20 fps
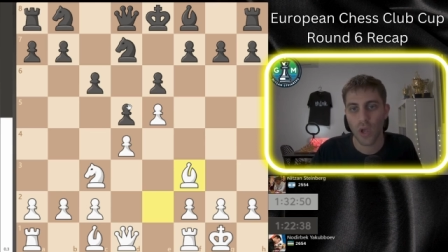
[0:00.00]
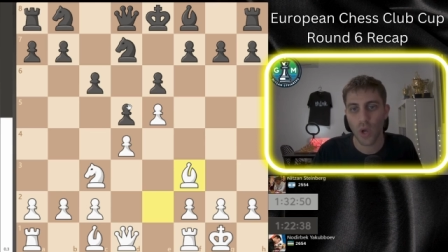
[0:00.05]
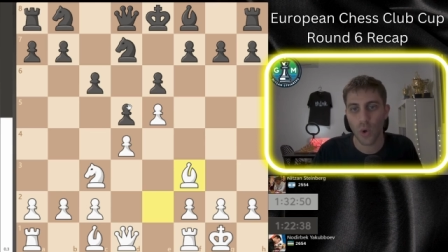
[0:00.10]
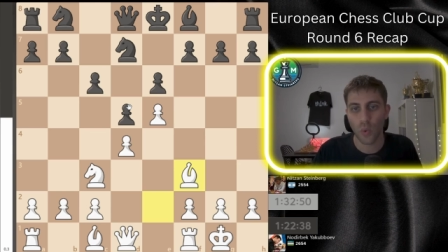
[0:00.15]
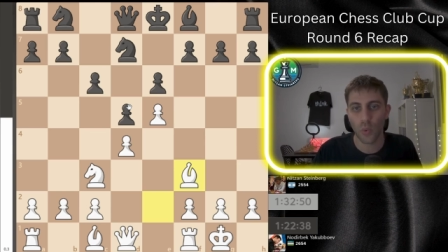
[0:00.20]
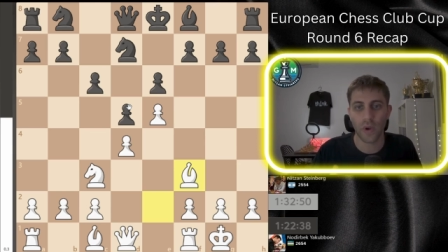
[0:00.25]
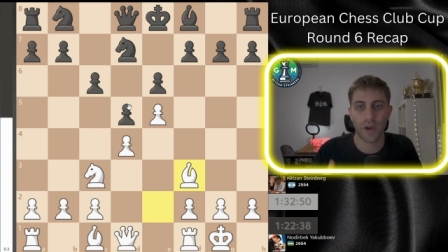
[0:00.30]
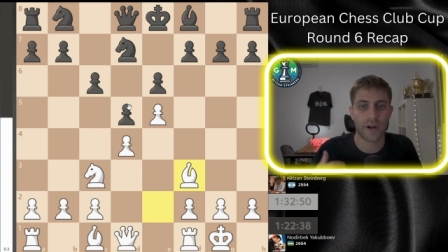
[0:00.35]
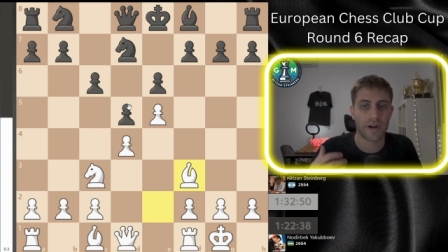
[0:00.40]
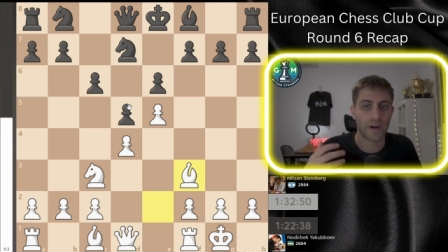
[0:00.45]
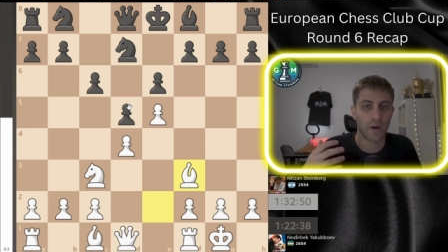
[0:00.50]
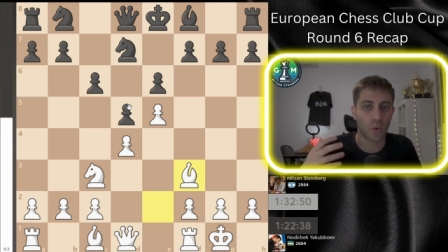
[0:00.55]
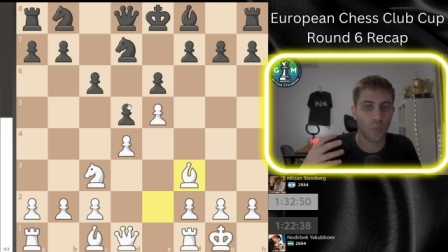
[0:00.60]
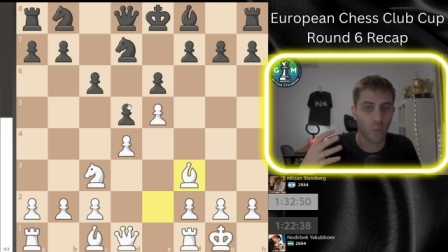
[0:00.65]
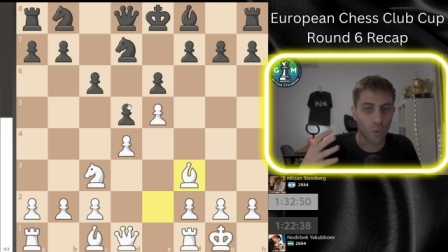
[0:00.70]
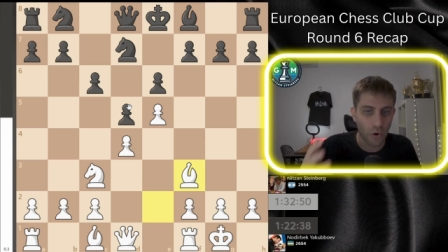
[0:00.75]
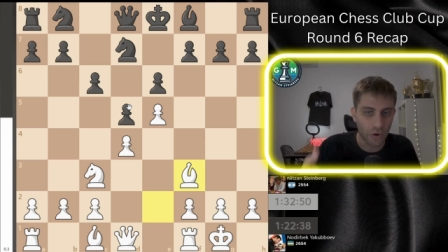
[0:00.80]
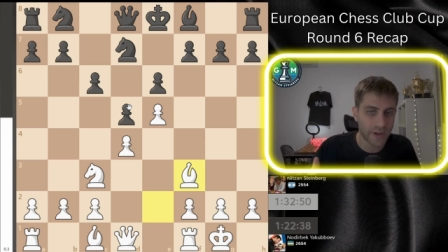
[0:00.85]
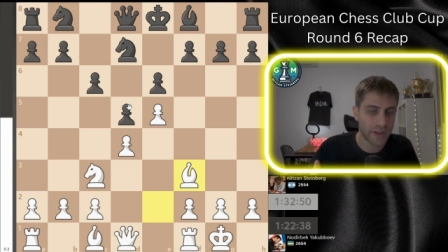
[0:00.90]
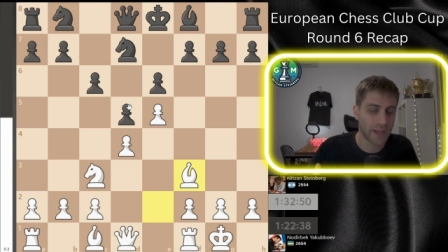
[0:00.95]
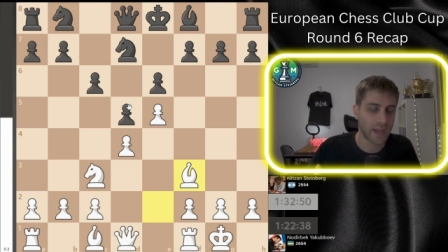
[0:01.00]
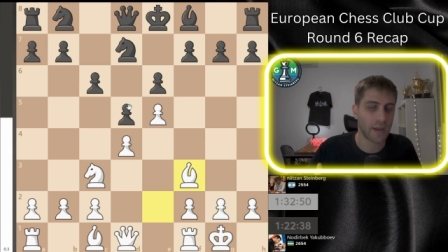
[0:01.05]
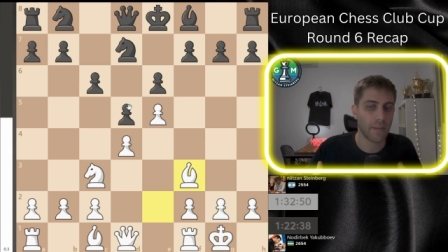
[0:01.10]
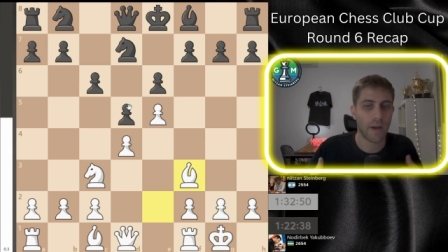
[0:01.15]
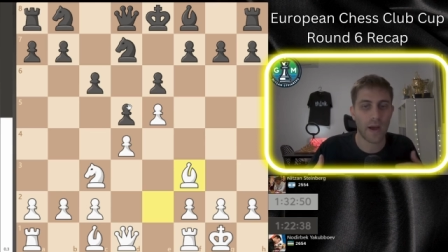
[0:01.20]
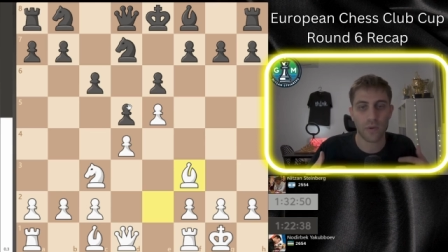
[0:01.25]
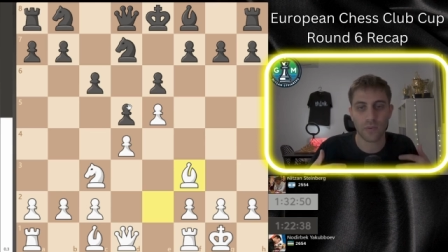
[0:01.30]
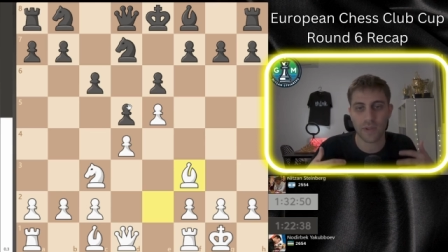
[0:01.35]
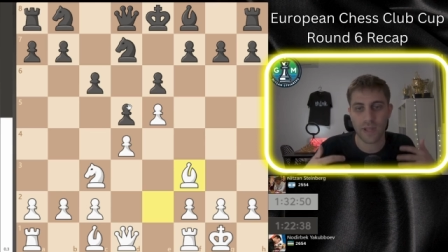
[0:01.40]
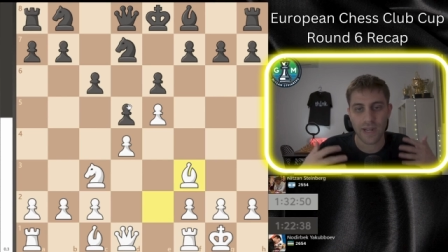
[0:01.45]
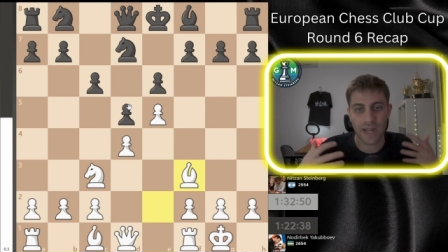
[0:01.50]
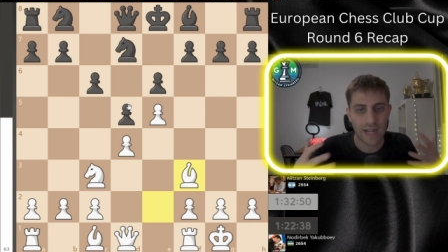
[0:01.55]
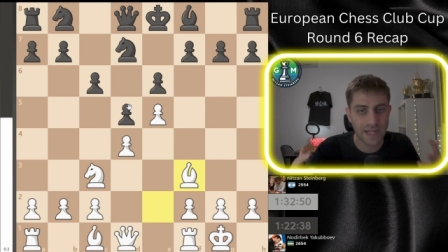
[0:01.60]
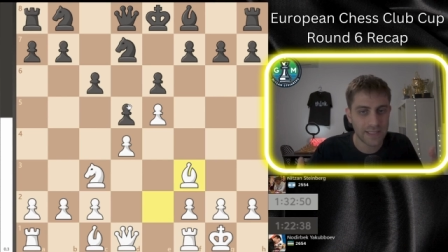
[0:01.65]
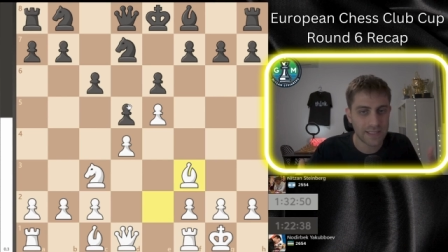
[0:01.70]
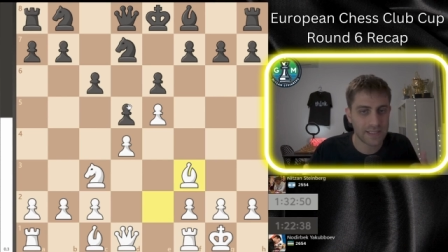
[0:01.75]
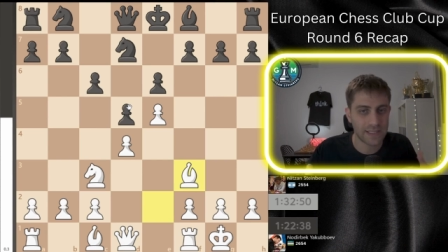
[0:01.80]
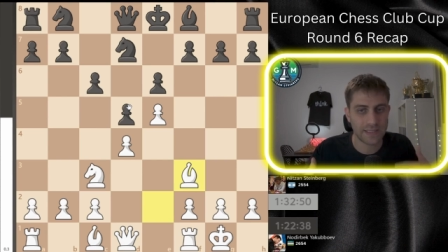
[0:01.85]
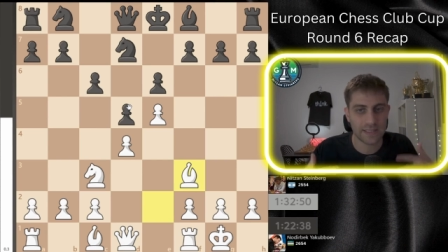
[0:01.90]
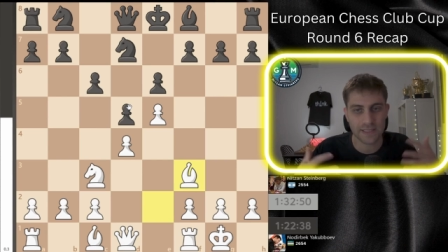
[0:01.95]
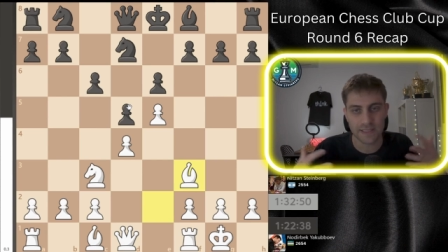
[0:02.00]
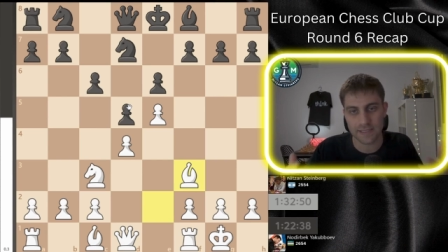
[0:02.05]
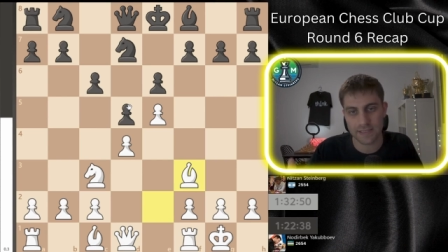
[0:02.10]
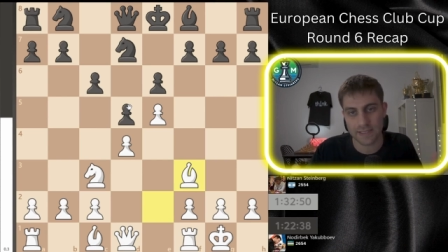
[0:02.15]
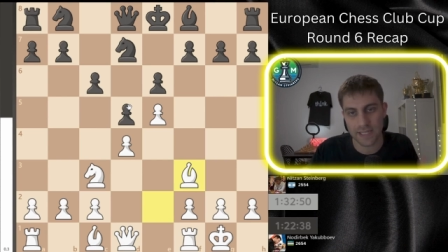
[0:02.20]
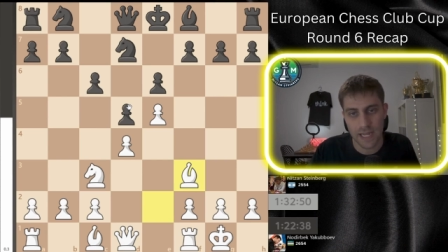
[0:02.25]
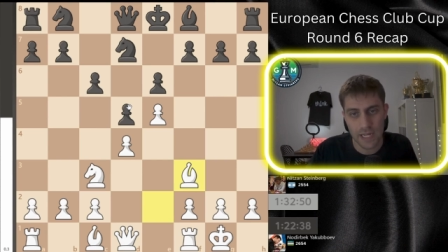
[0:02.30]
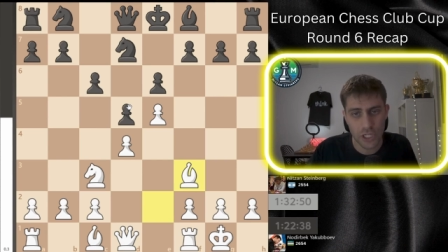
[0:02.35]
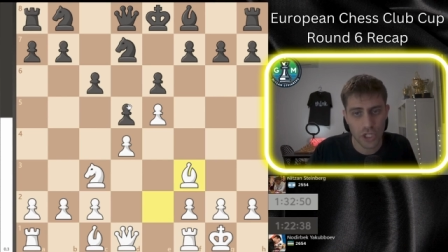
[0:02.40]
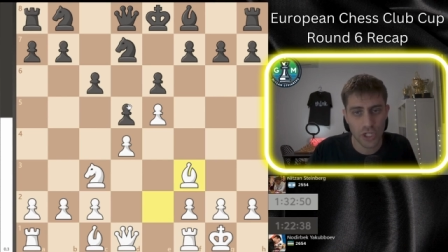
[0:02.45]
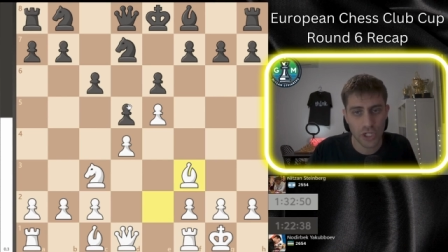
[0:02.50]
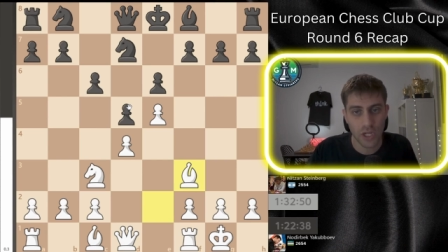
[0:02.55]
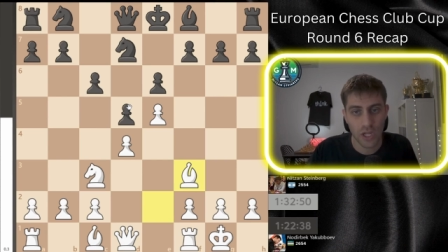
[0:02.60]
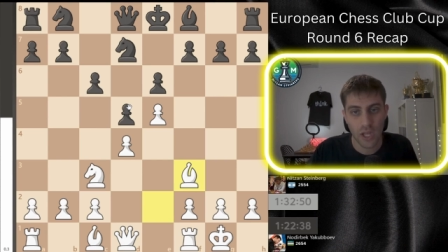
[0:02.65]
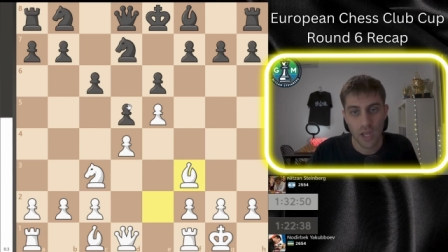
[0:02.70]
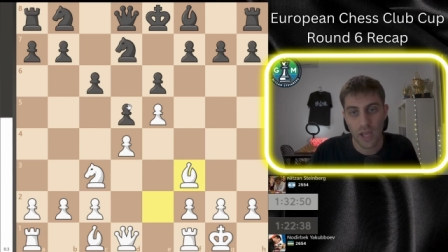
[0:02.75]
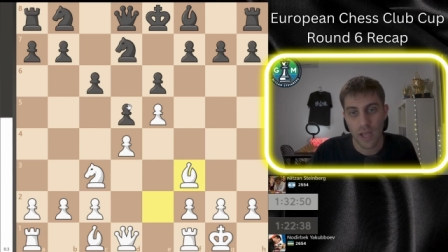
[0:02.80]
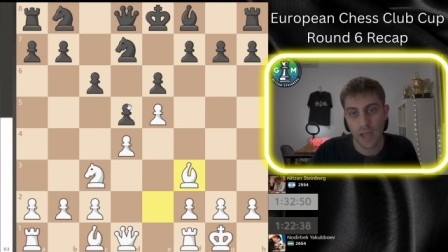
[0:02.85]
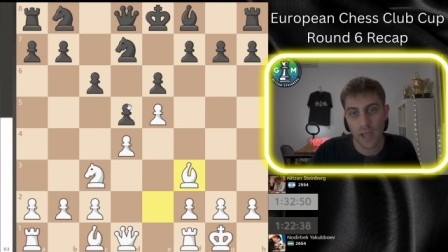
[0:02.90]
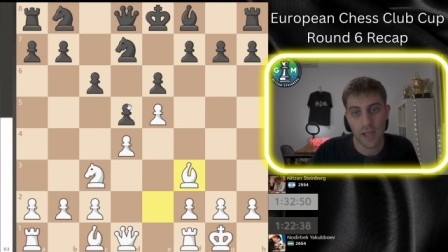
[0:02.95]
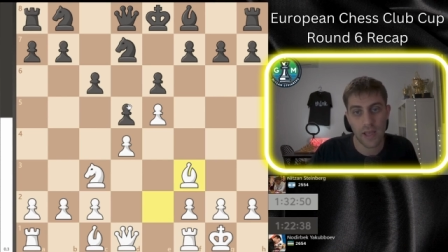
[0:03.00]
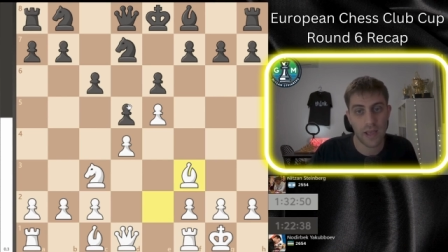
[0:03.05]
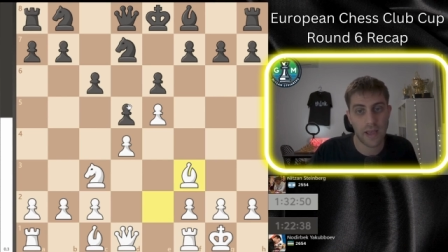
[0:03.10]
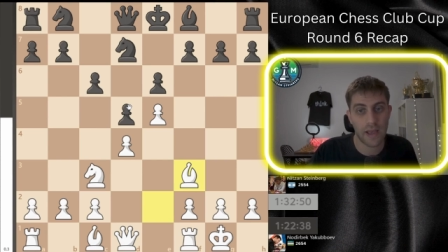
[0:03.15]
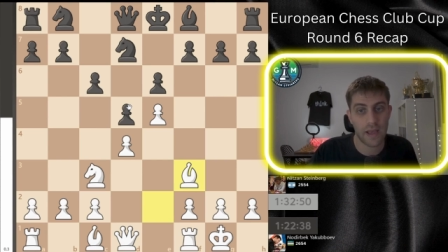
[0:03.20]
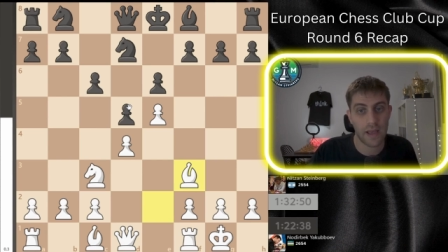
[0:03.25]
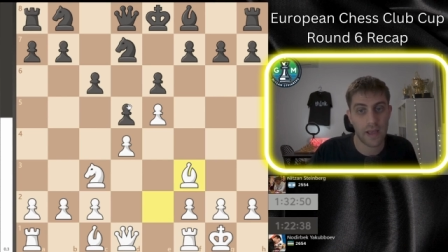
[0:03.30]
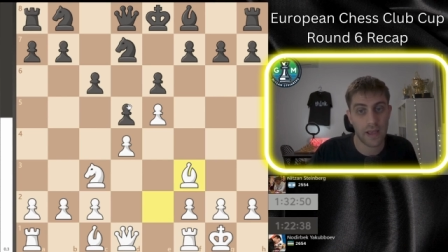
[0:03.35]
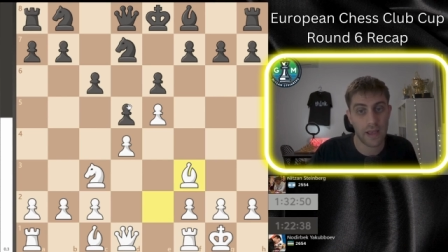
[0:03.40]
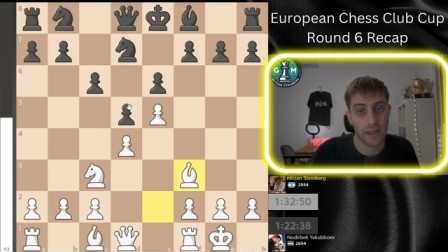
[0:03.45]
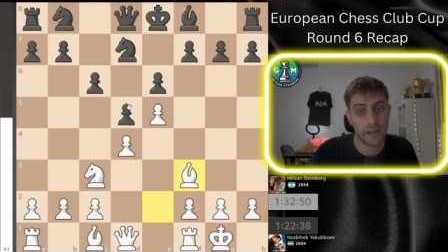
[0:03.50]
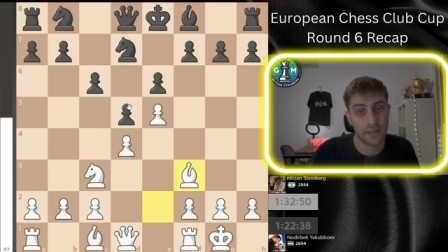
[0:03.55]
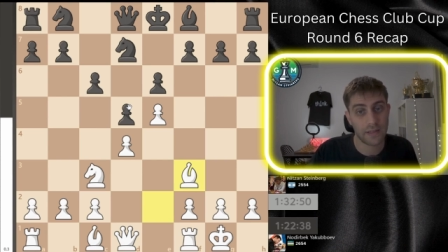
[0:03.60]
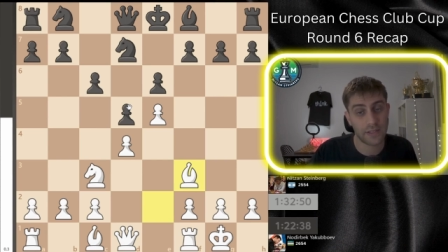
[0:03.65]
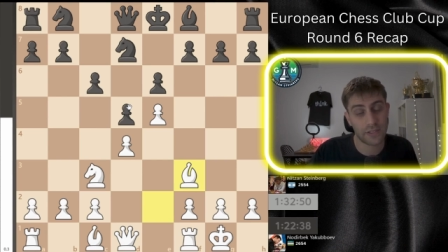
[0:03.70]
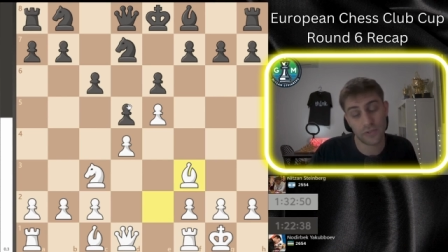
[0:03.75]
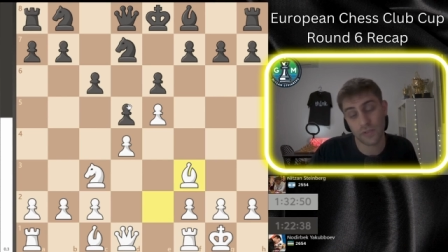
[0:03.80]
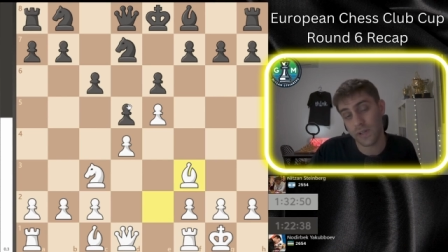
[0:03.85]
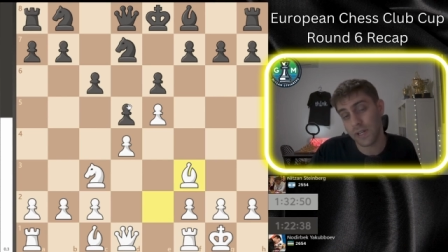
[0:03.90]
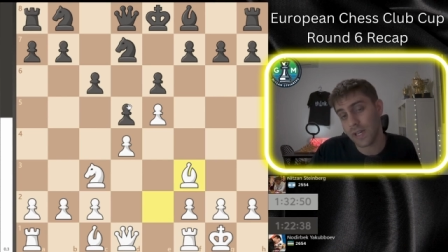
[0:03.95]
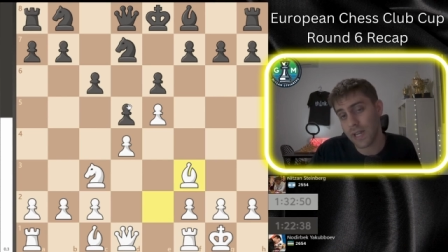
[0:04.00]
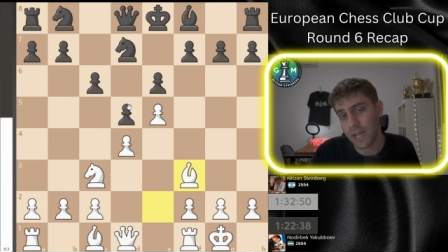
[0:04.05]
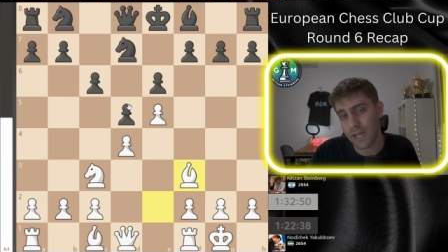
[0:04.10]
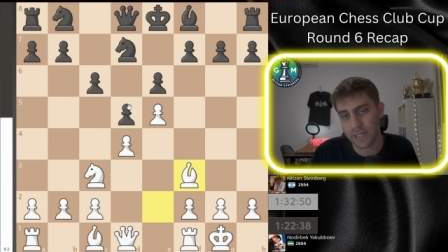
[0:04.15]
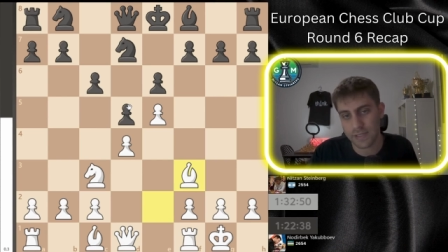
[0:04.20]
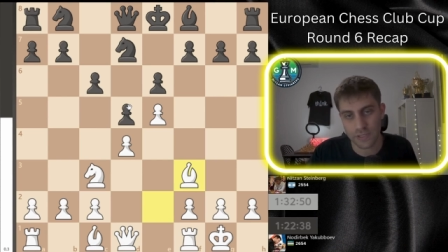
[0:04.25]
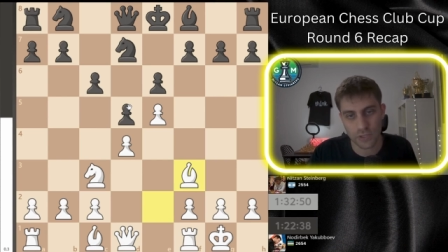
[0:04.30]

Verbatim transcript: we are working about analysis and such and, and it's really nice.